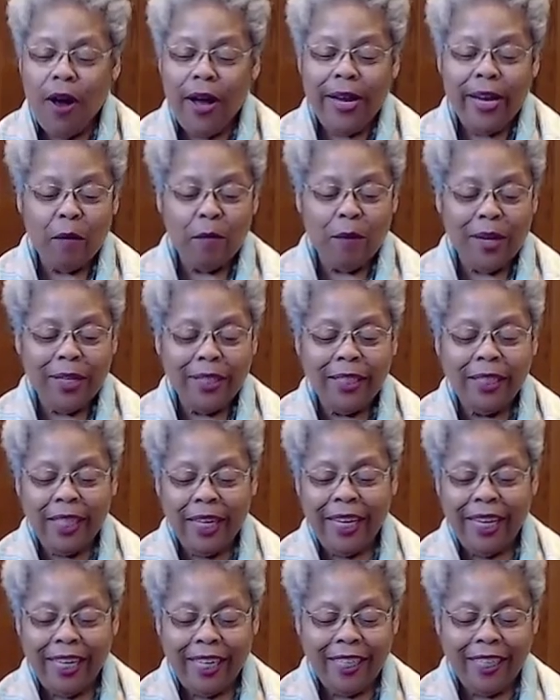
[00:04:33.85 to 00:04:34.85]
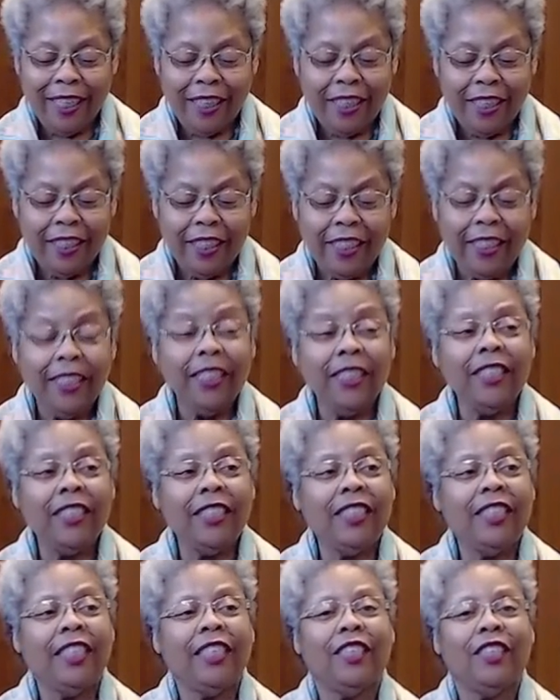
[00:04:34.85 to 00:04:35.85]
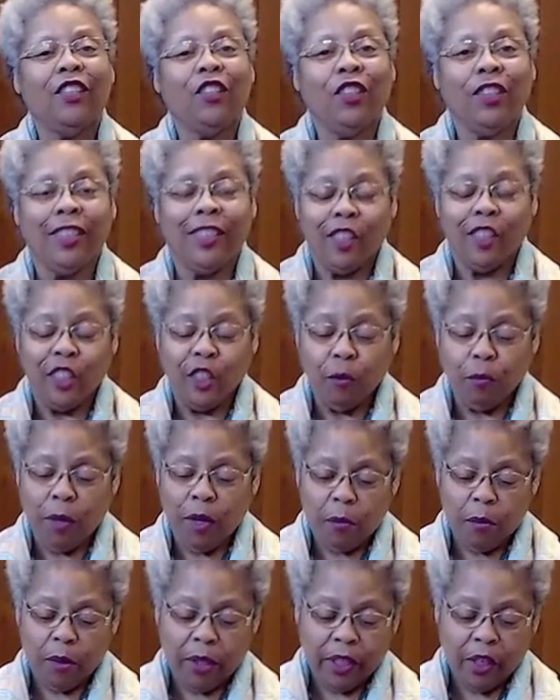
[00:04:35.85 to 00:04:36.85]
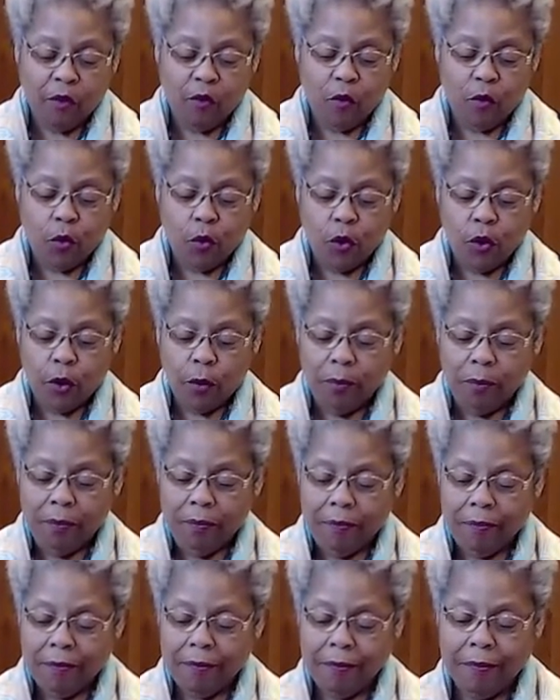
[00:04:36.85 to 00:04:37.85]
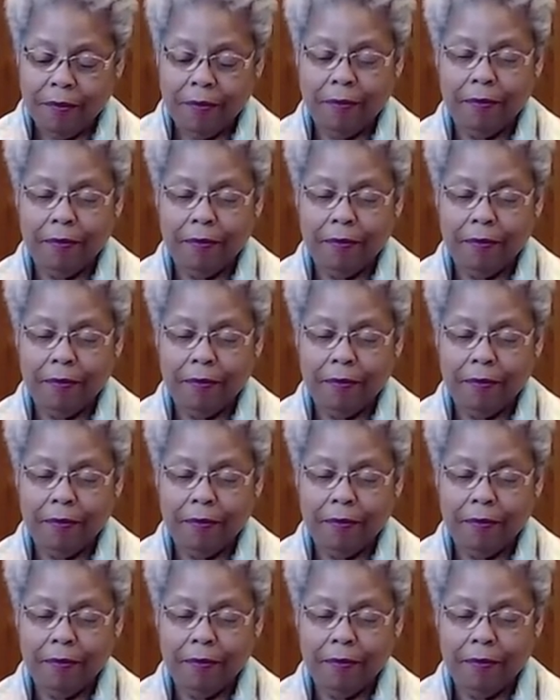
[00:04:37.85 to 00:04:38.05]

Why am I saying these things in this public forum?